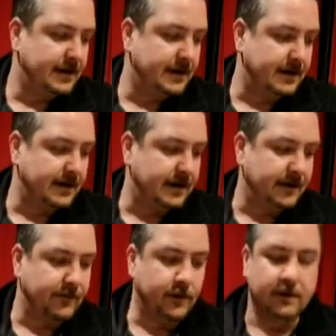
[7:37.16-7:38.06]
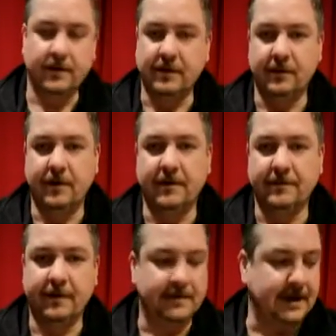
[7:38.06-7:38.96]
I've ordered the one
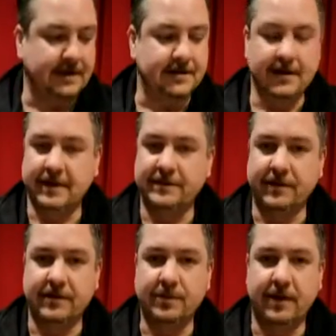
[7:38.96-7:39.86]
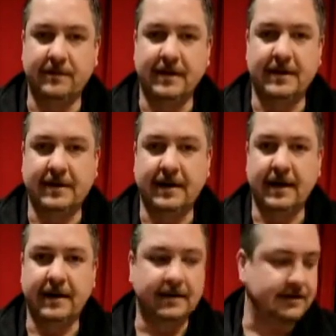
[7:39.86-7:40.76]
from Detznick for
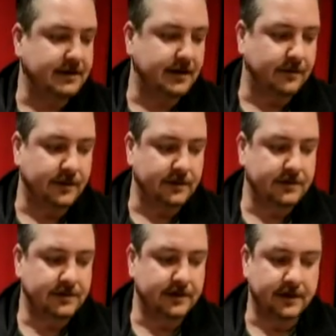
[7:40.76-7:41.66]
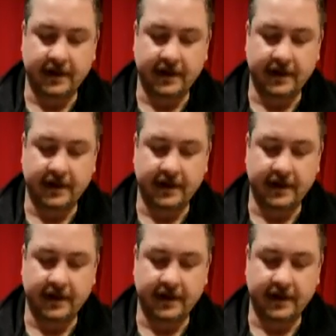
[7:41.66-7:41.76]
$12.99.